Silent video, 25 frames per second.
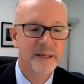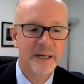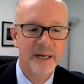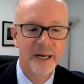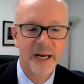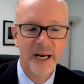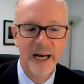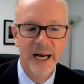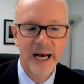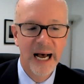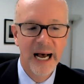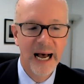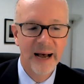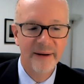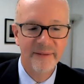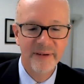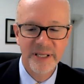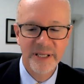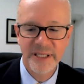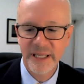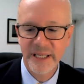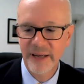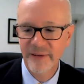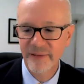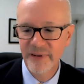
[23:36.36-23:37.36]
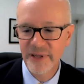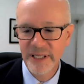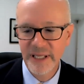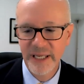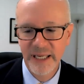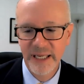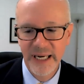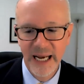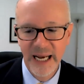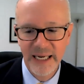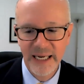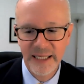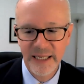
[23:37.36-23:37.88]
Obviously, if it's
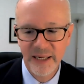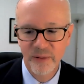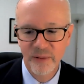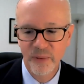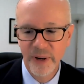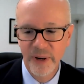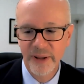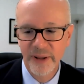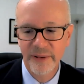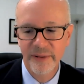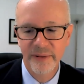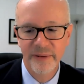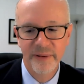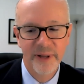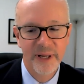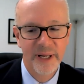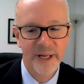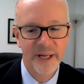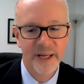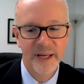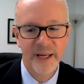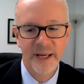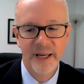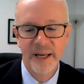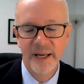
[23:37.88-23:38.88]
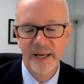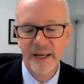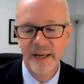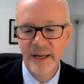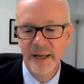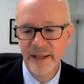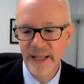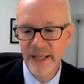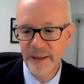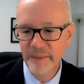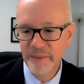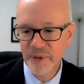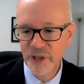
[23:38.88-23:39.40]
connected with
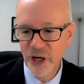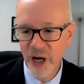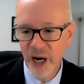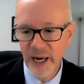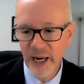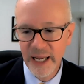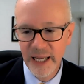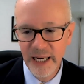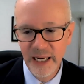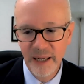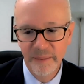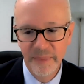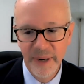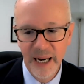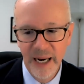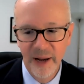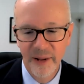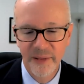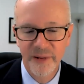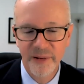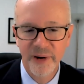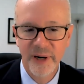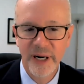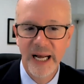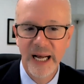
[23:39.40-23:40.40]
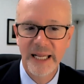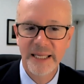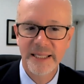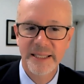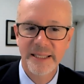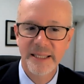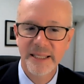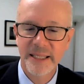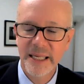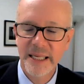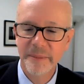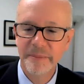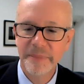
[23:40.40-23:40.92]
them talking about they're not
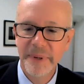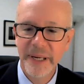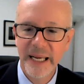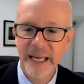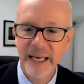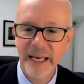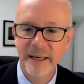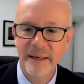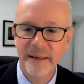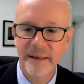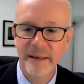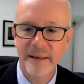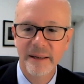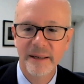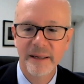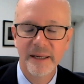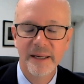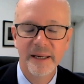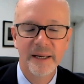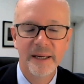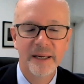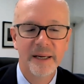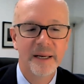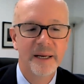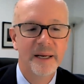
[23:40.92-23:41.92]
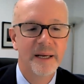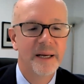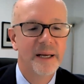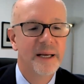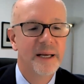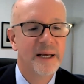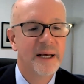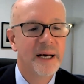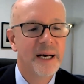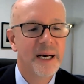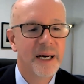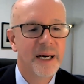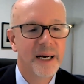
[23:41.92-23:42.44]
sleeping,
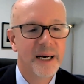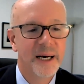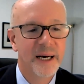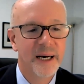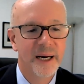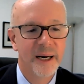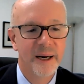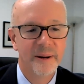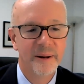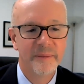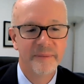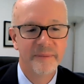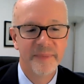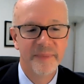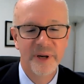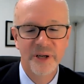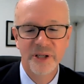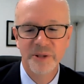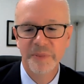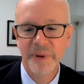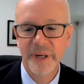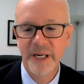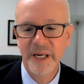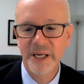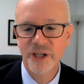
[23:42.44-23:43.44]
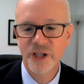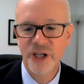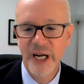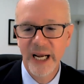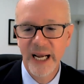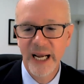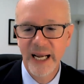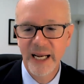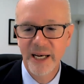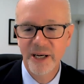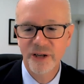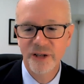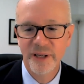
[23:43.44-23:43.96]
there's been a
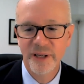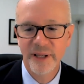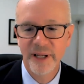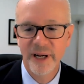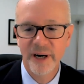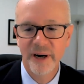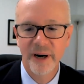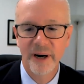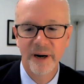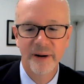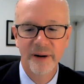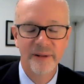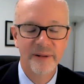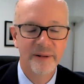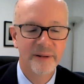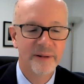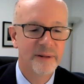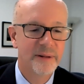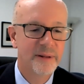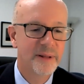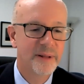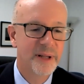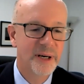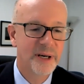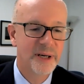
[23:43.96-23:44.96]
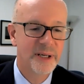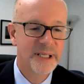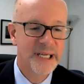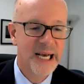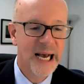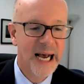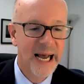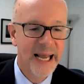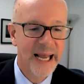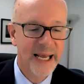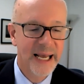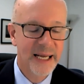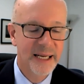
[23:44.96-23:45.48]
change in their
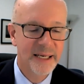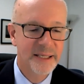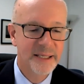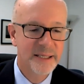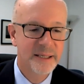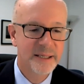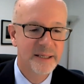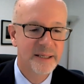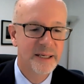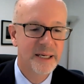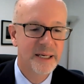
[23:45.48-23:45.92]
diet,